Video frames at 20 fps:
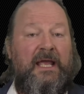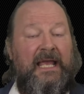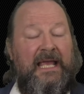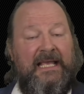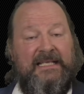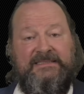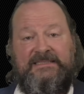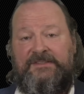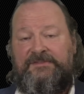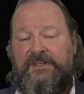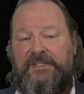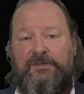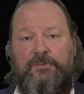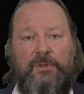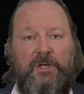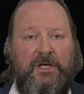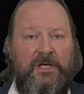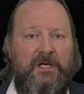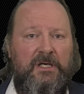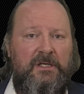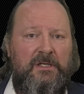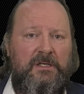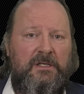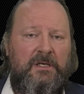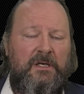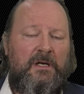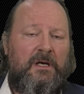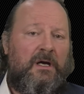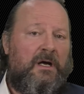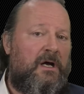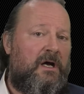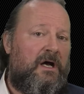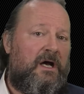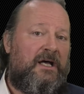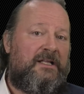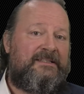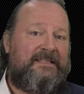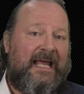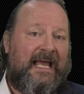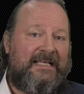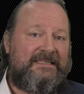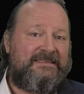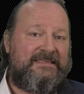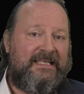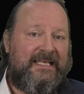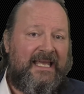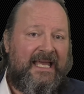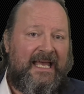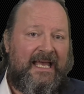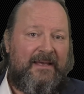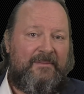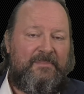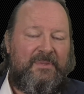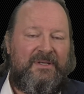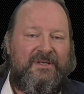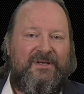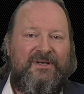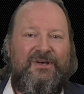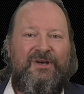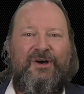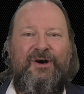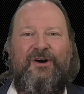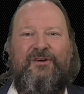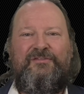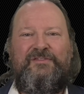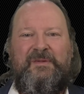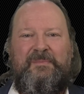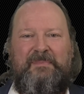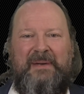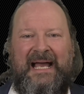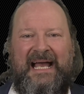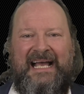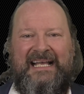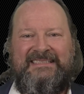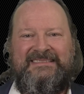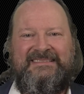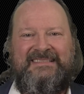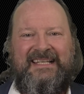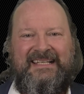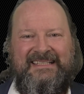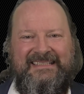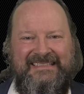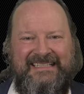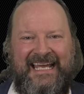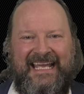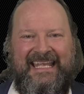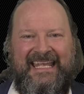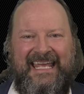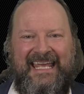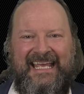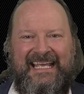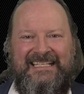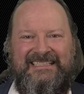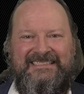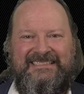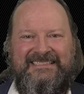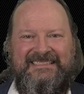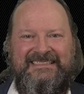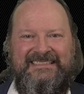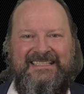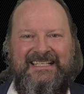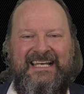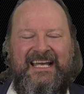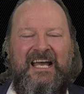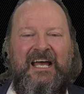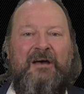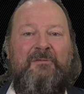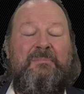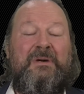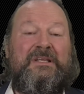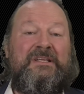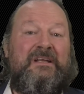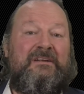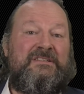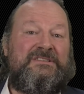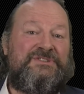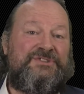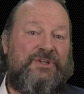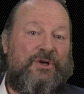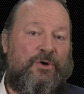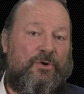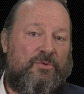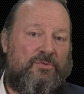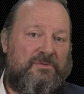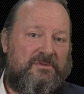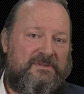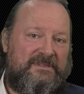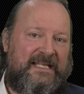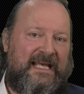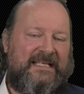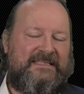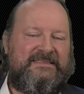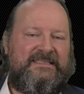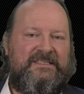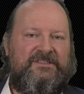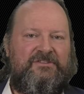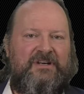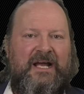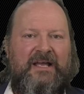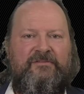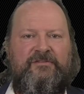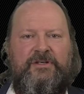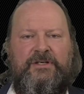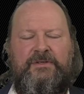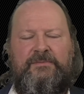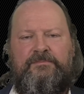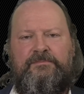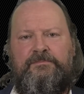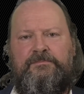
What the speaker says: as if it were a taxi cab of the past decades, but there is no taxi driver.